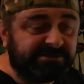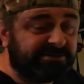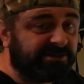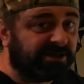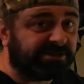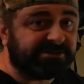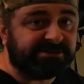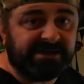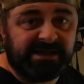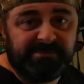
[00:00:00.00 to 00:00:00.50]

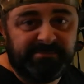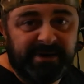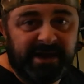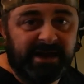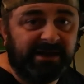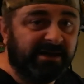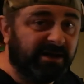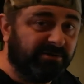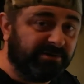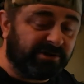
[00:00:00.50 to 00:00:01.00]
doesn't
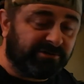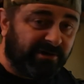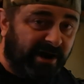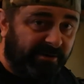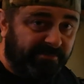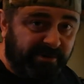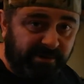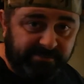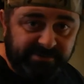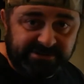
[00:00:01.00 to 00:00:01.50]
emit a load of
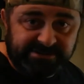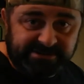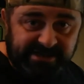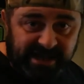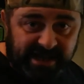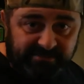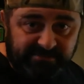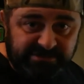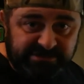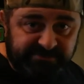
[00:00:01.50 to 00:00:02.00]
crap up into the
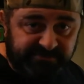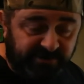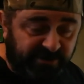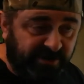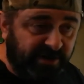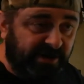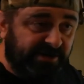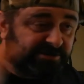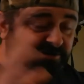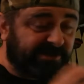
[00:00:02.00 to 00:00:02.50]
atmosphere.
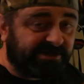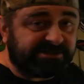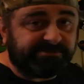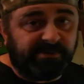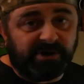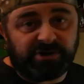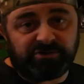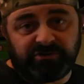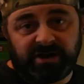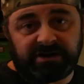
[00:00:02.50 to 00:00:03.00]
So it has to be
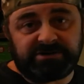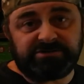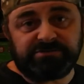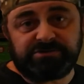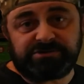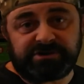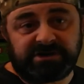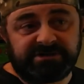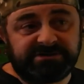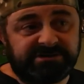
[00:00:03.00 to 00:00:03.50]
a gradual
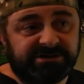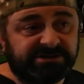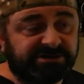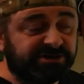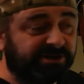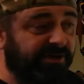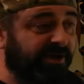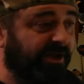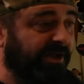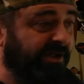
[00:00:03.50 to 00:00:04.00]

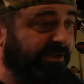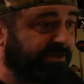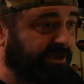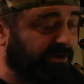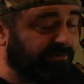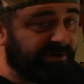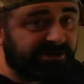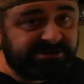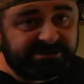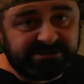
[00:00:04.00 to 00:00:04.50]
transition.
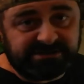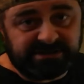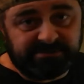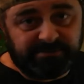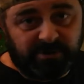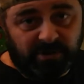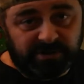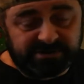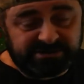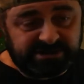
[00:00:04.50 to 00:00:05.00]
Don't listen to the
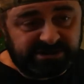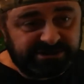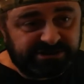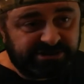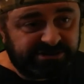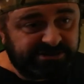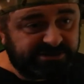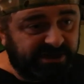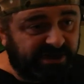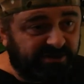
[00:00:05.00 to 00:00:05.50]

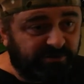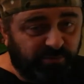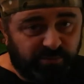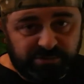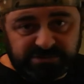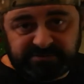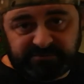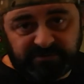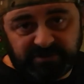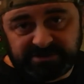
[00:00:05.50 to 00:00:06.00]
politicians. They're
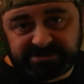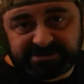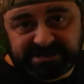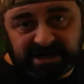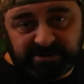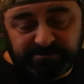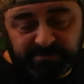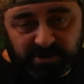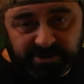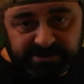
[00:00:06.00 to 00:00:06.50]
always full of
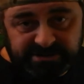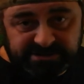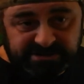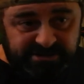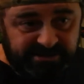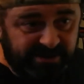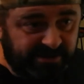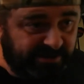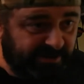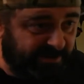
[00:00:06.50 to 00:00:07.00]
sound bites,
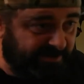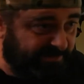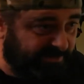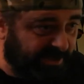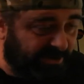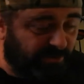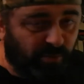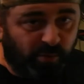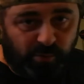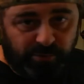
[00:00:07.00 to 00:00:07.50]
and
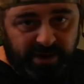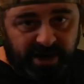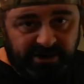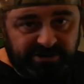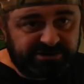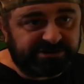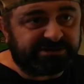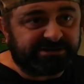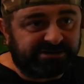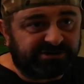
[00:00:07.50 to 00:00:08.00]
they're all there
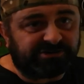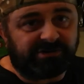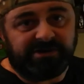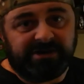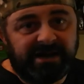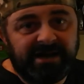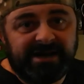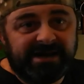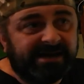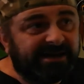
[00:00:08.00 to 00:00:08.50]
just to try and
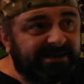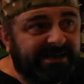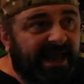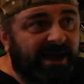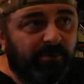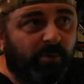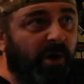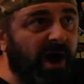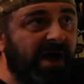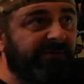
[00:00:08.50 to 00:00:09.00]

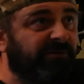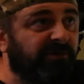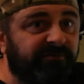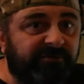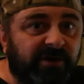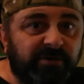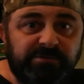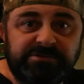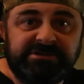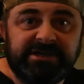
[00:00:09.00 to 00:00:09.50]
get whatever
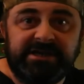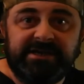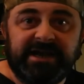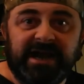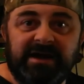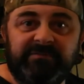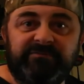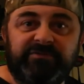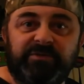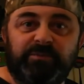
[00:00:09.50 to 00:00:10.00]
votes they
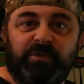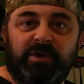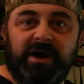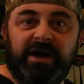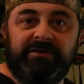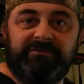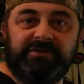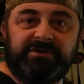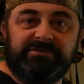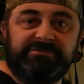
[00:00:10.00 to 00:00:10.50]
can from
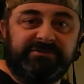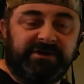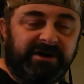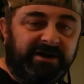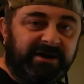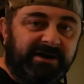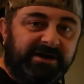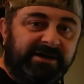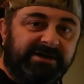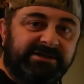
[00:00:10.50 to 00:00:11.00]
whatever
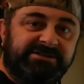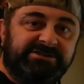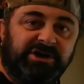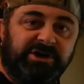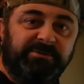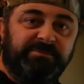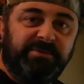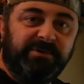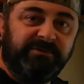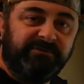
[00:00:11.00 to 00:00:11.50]

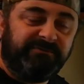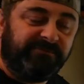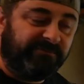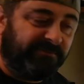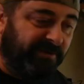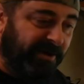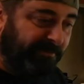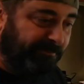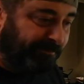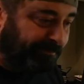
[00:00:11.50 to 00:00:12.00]
type
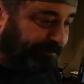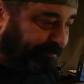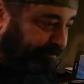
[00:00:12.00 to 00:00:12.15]
of